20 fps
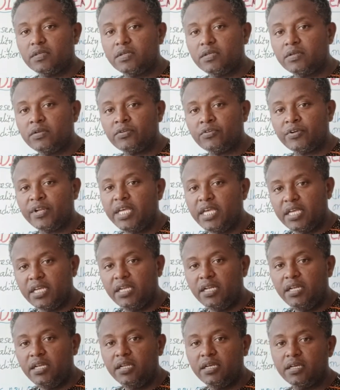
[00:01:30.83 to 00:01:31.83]

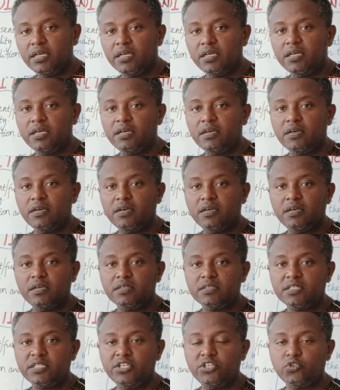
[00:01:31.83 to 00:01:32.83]
real
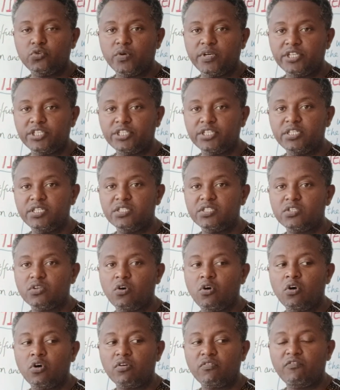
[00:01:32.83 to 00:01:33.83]
situations
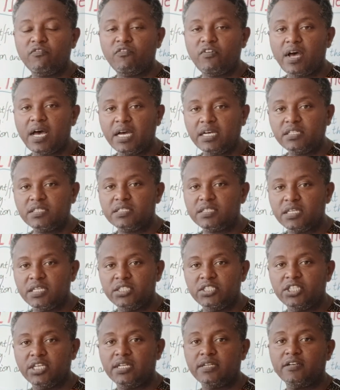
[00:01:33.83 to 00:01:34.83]
or facts and
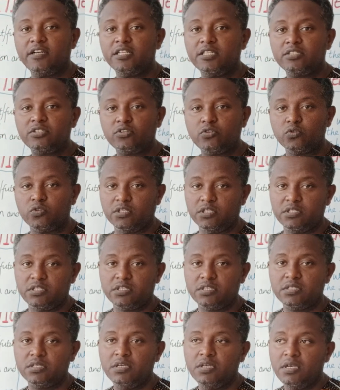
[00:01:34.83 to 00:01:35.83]
general
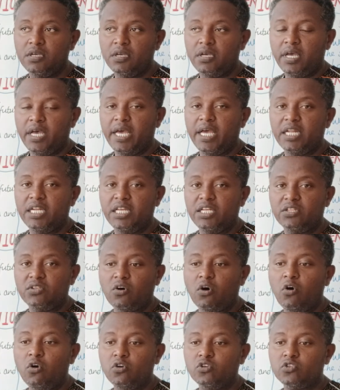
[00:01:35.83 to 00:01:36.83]
truths, and it
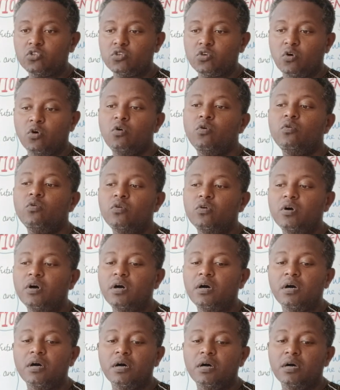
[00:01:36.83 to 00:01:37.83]
also
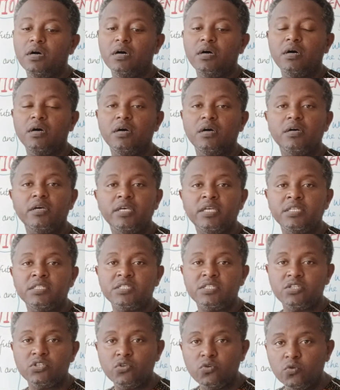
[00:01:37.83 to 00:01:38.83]

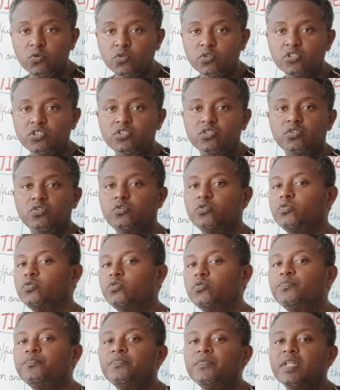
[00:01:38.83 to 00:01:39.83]
is used
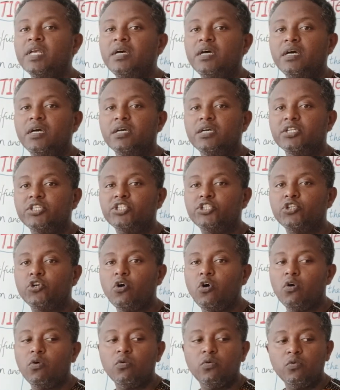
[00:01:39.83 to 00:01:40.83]
to
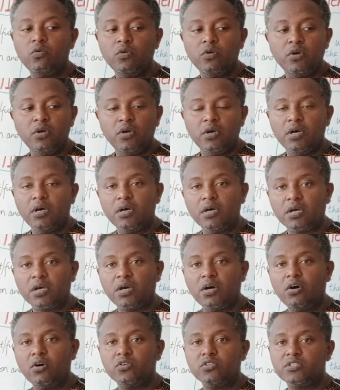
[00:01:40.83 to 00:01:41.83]
show
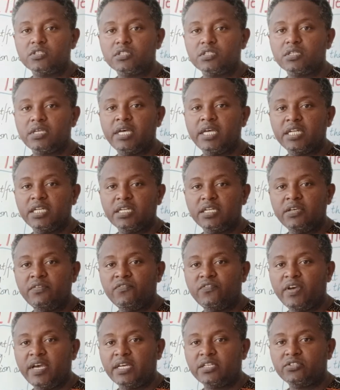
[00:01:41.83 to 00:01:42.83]
cause and
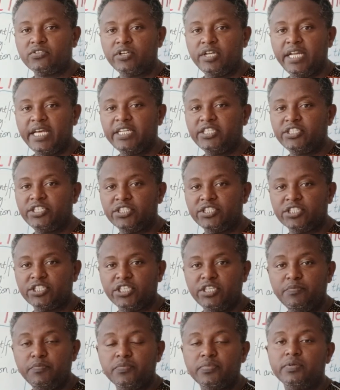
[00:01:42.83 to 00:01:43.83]
effect
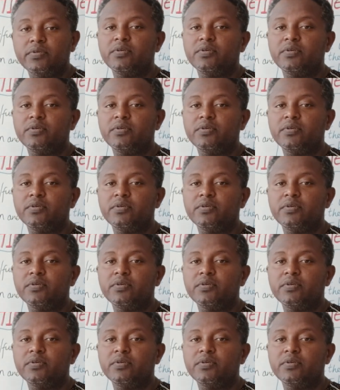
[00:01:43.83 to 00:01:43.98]
relationship,